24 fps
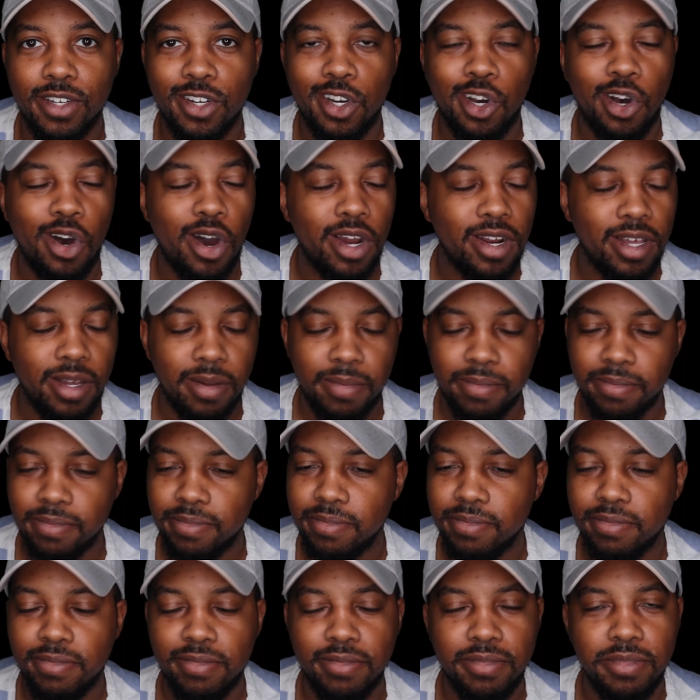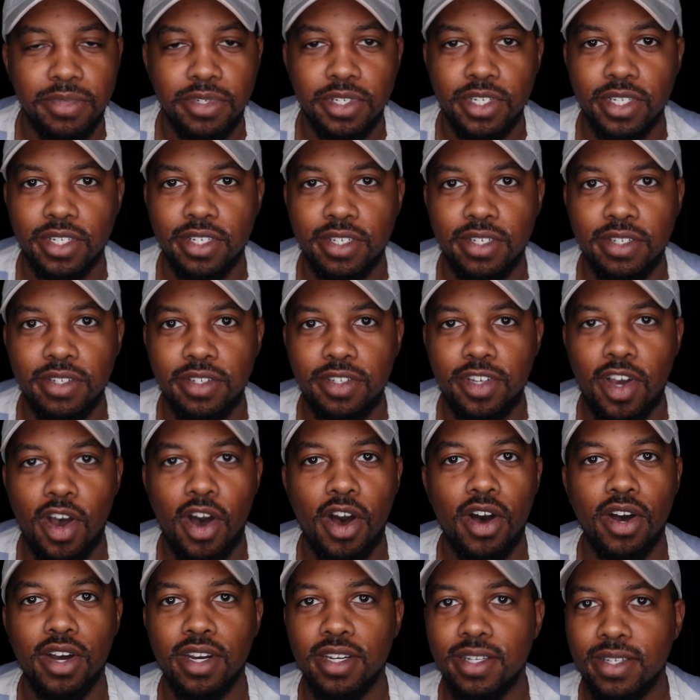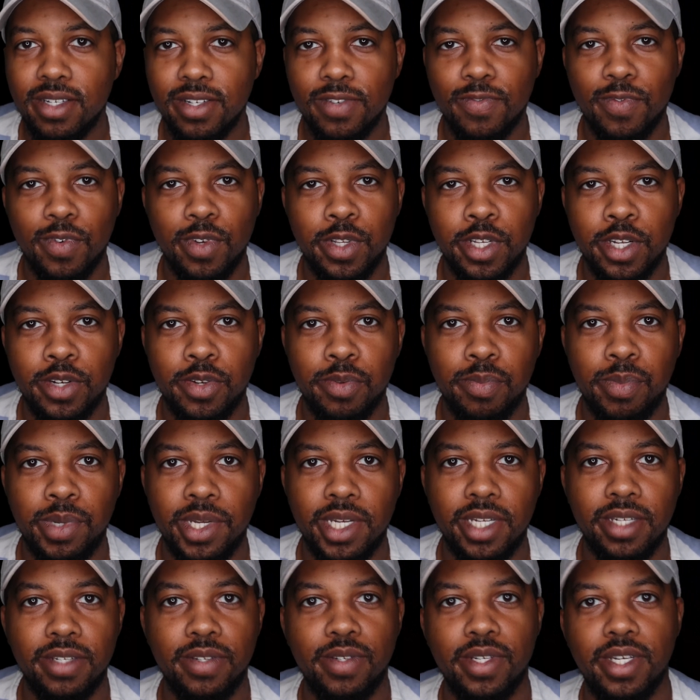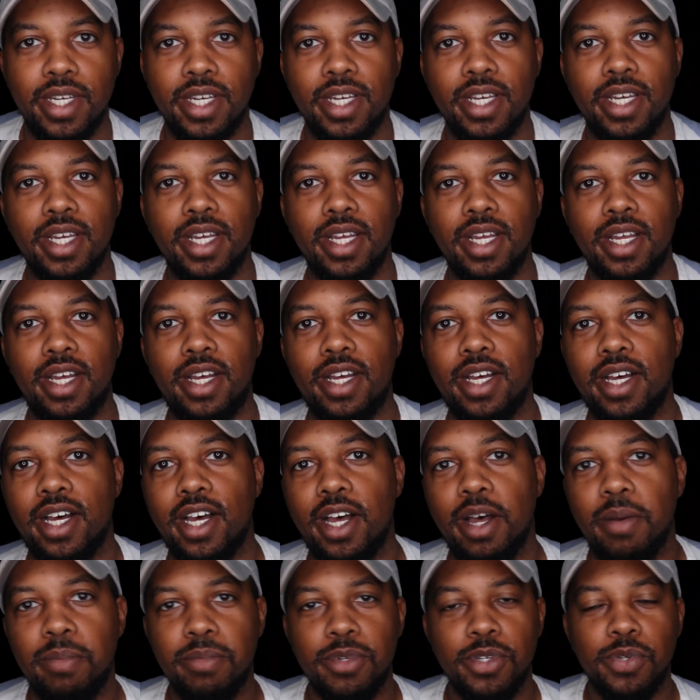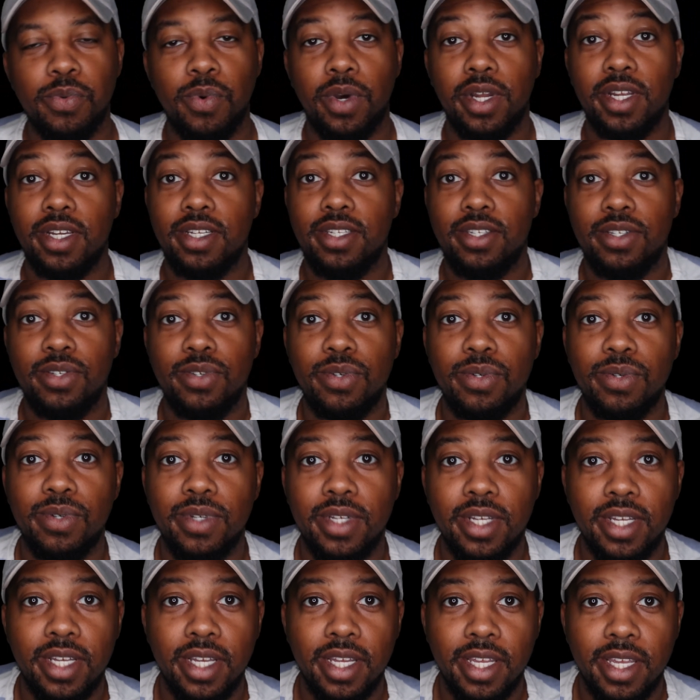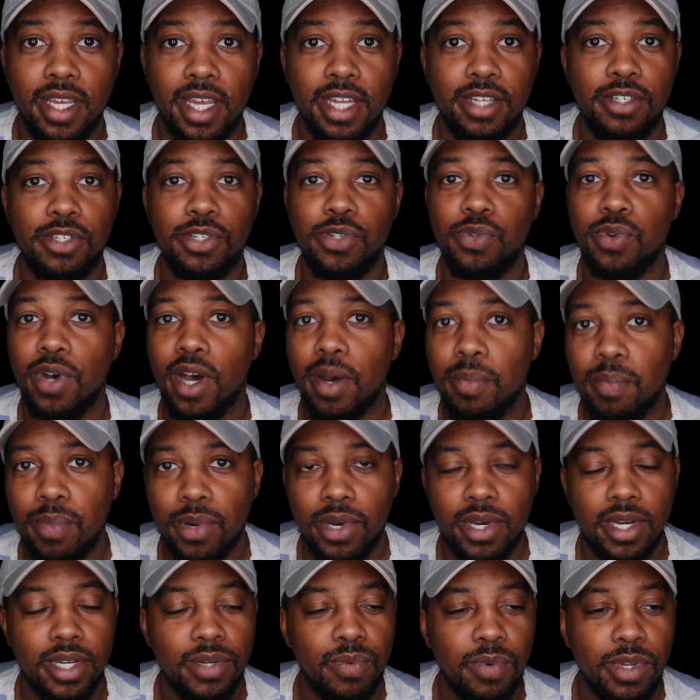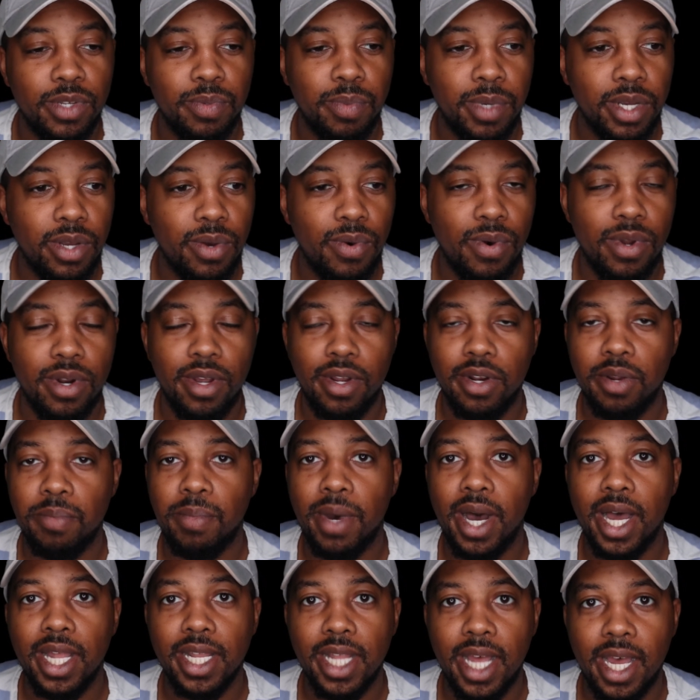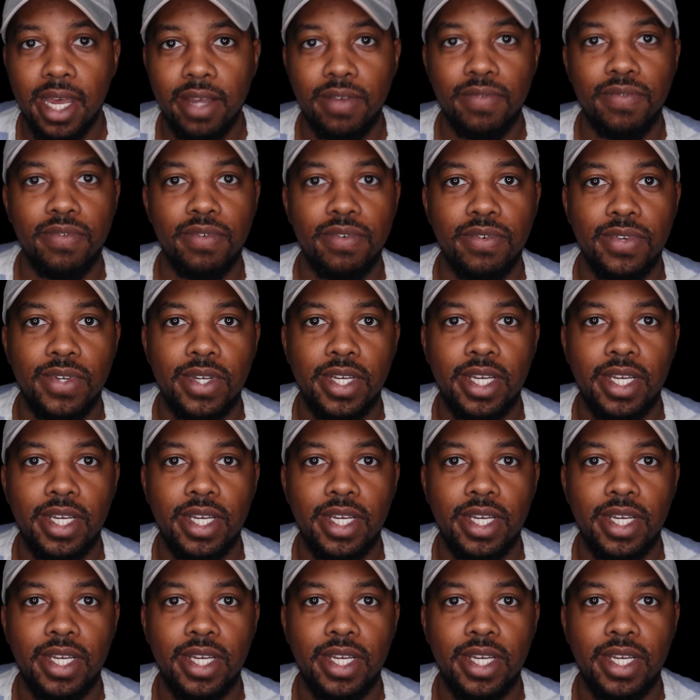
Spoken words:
caught up, just talked for a little bit. Just wanted to catch you up on what's been going on in my life.